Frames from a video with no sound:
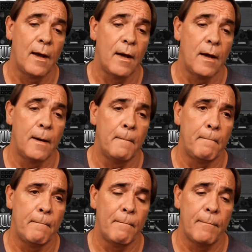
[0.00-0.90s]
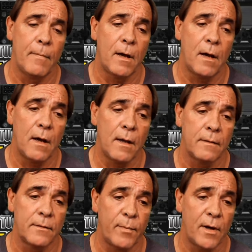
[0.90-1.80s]
on
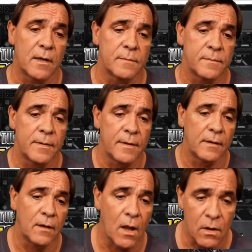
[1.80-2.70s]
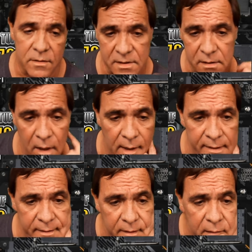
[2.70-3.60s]
the bottom long slot